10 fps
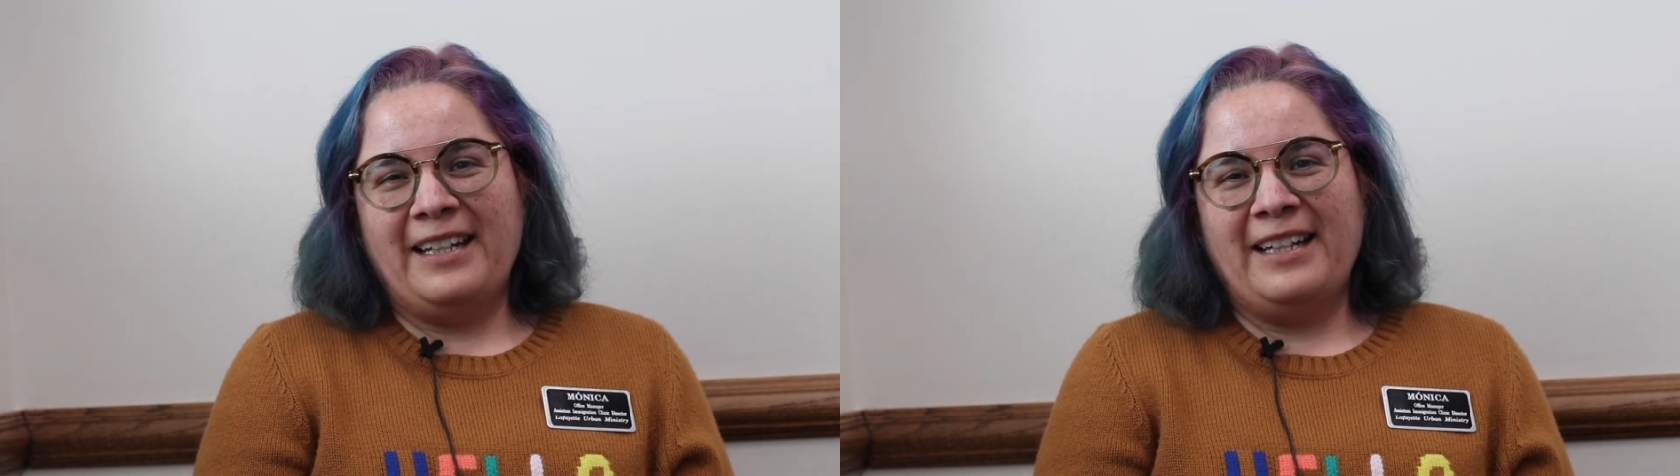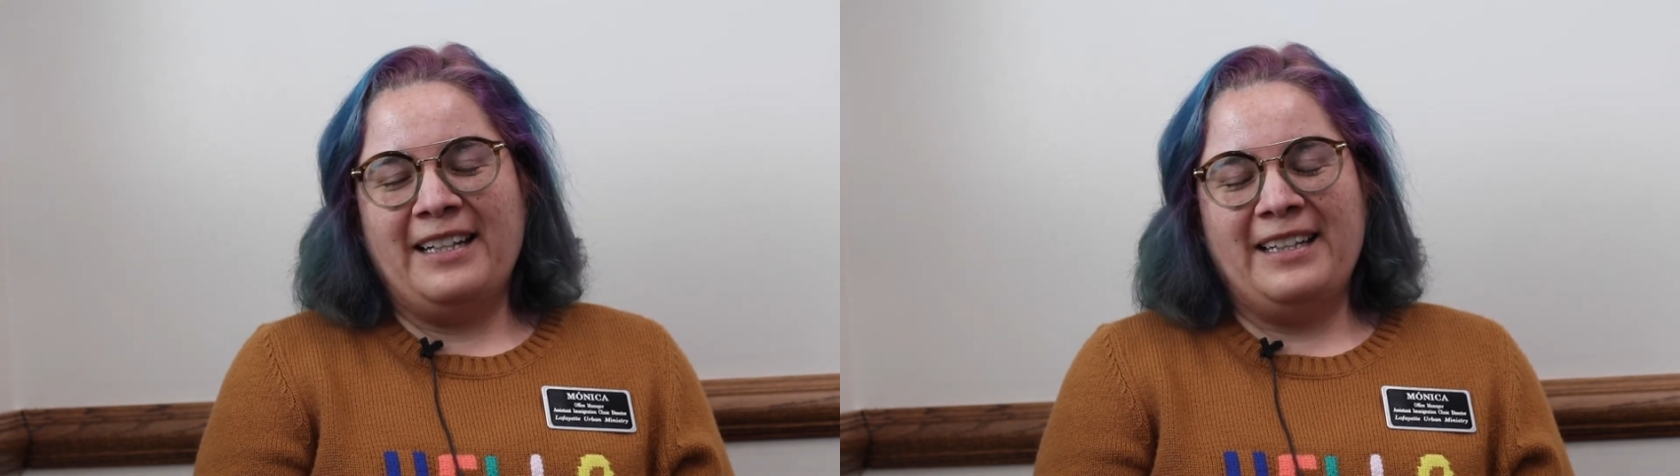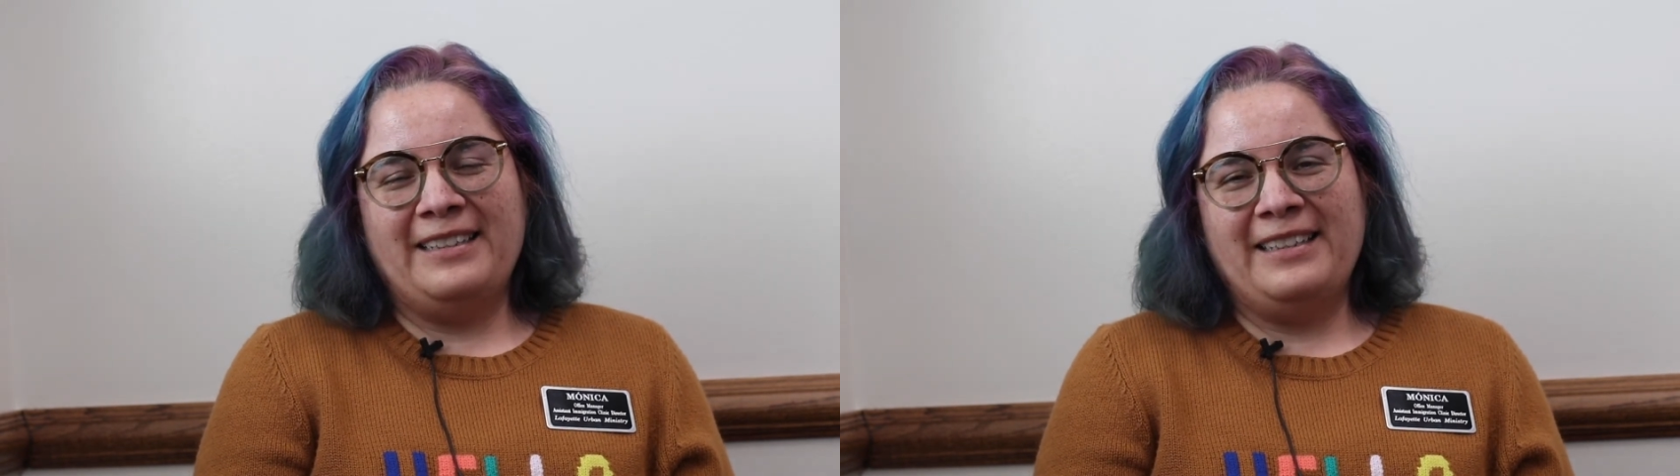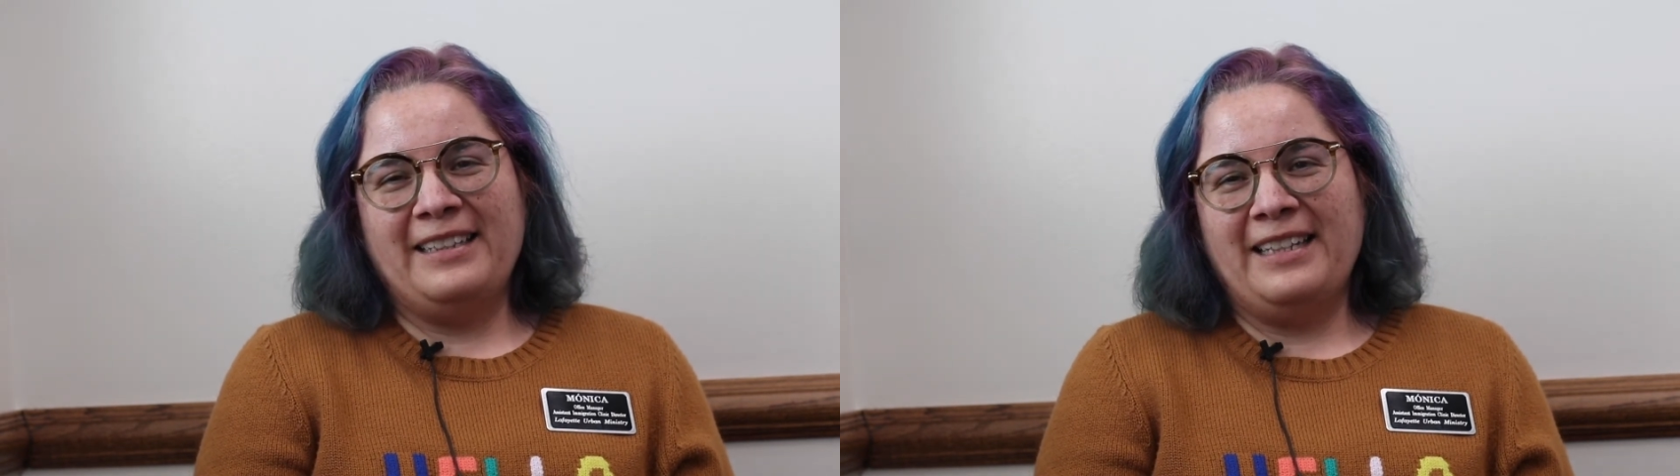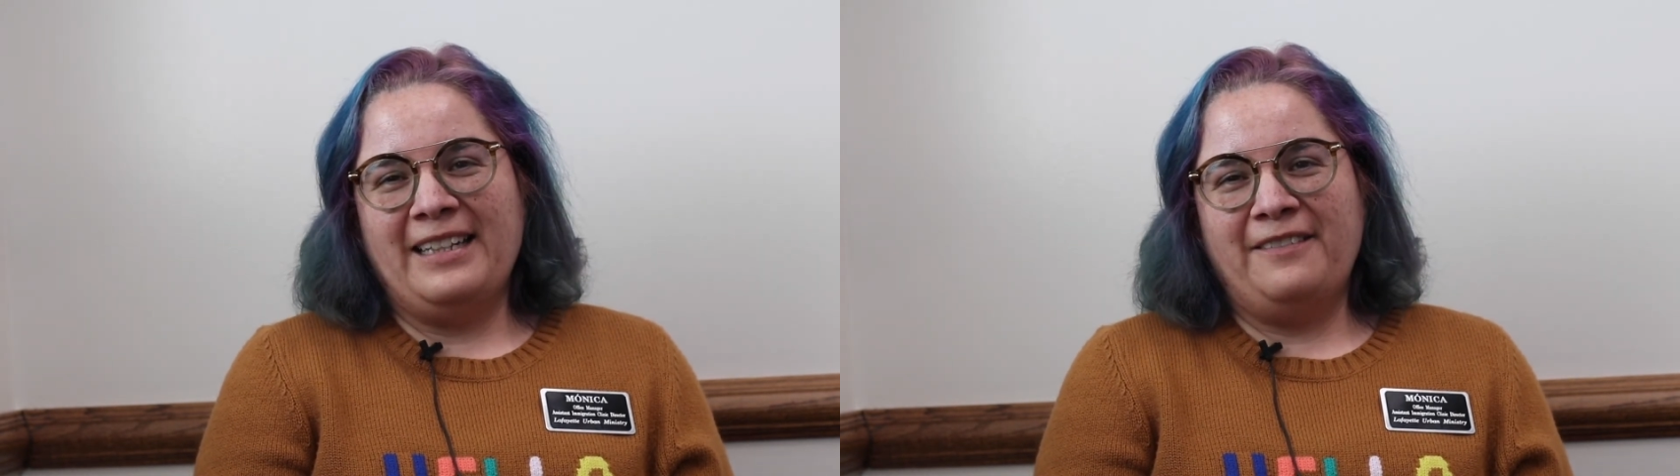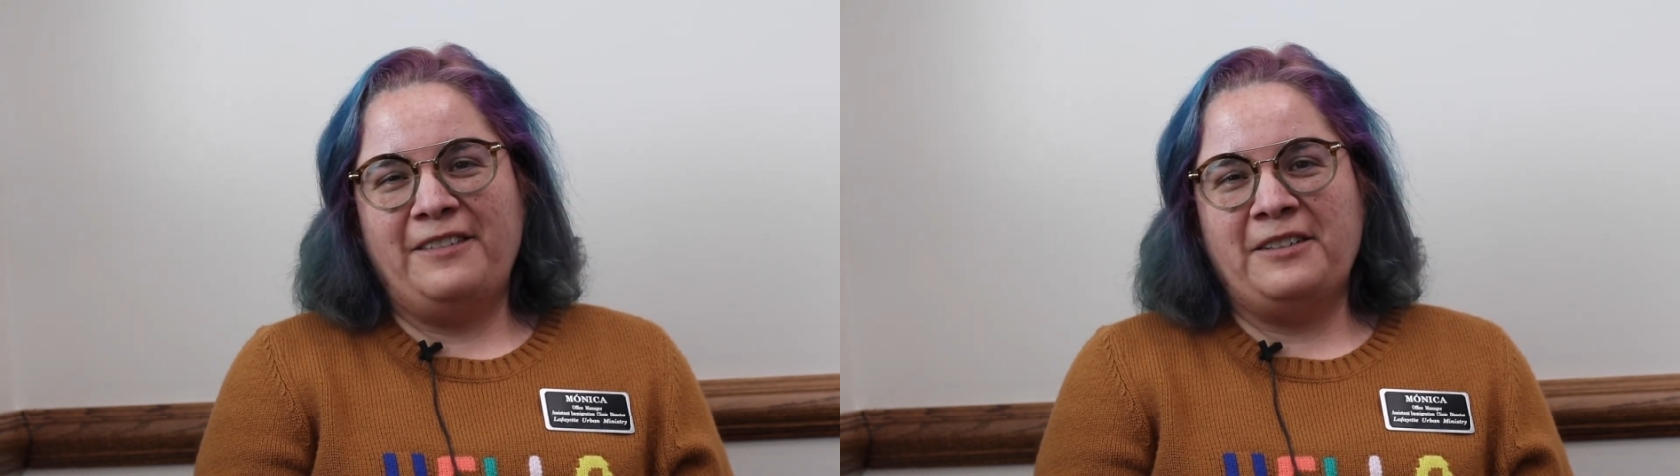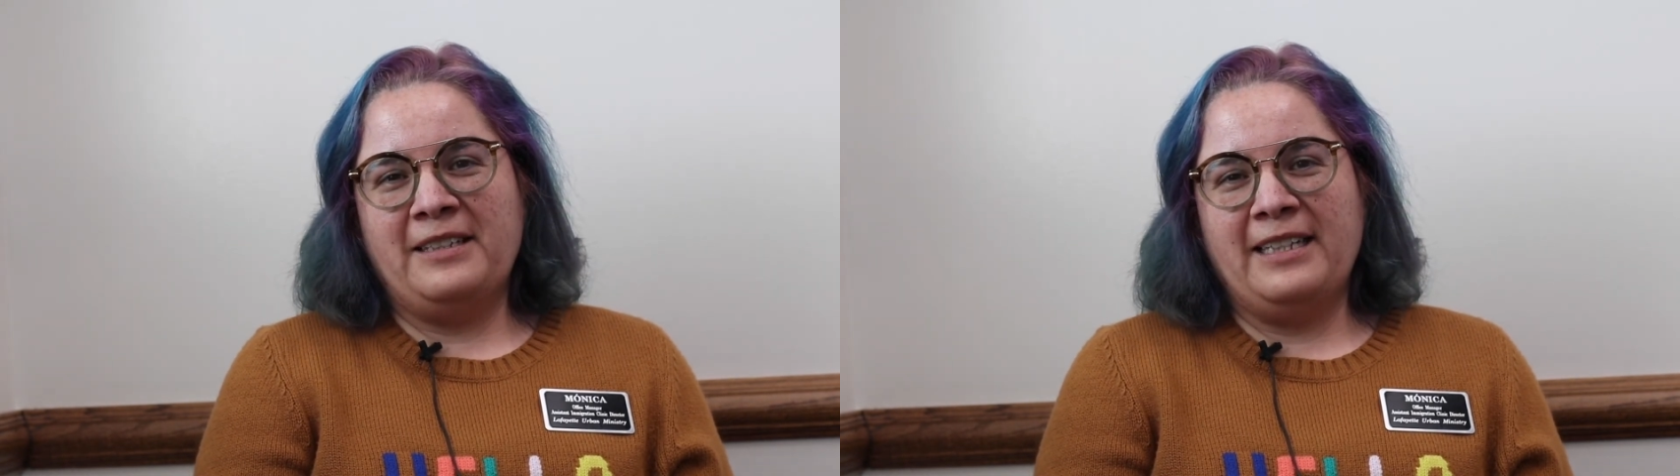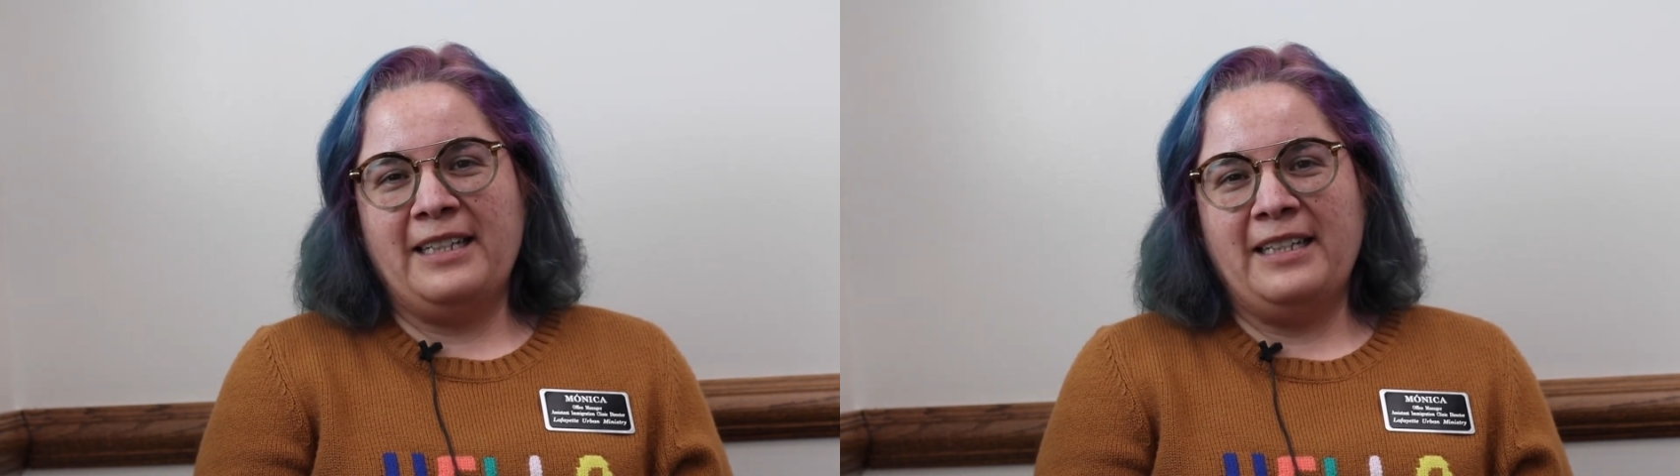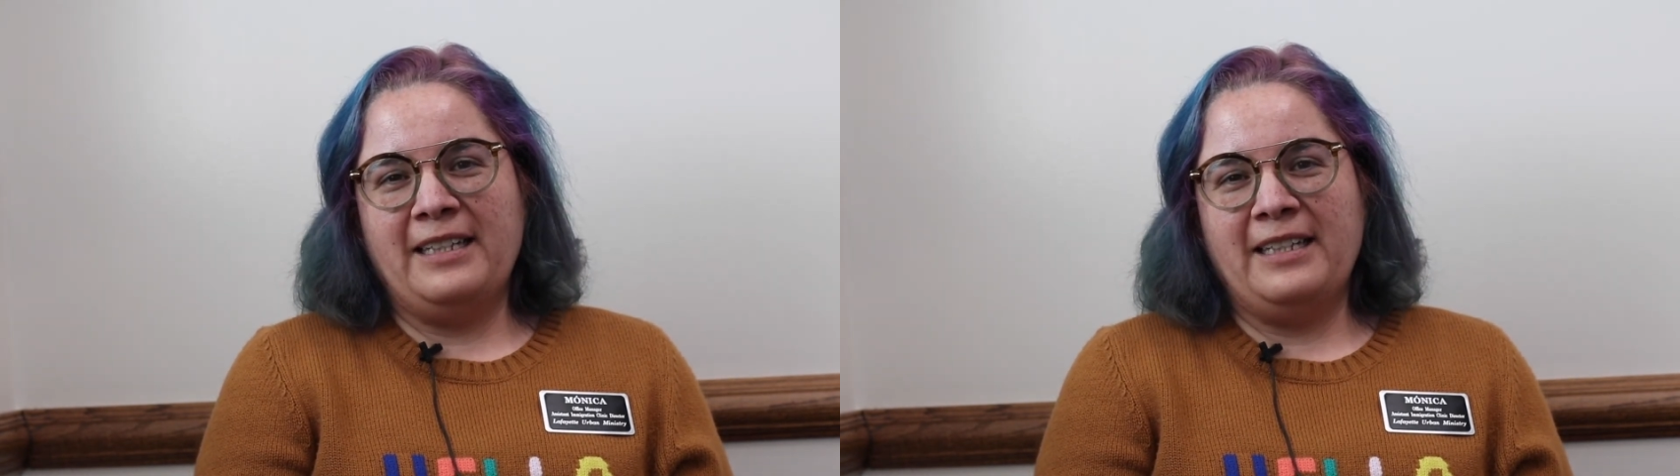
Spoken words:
and I feel like